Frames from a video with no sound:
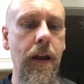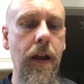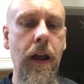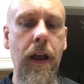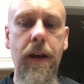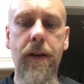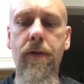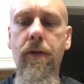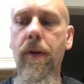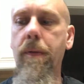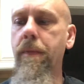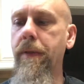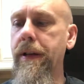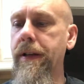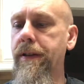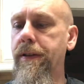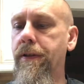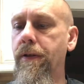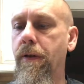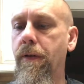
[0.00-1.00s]
I normally
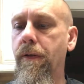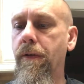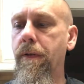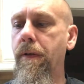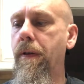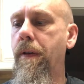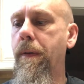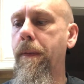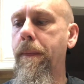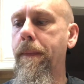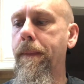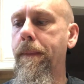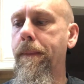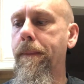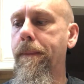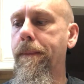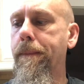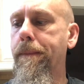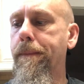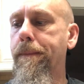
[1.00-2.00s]
don't
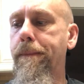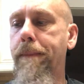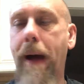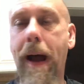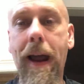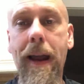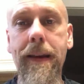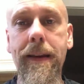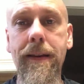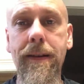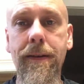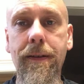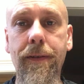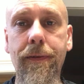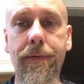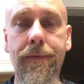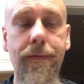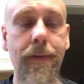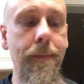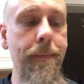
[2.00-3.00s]
buy
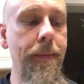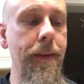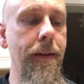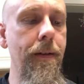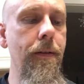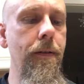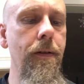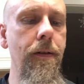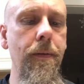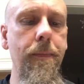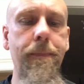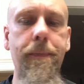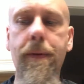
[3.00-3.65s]
stuff from there,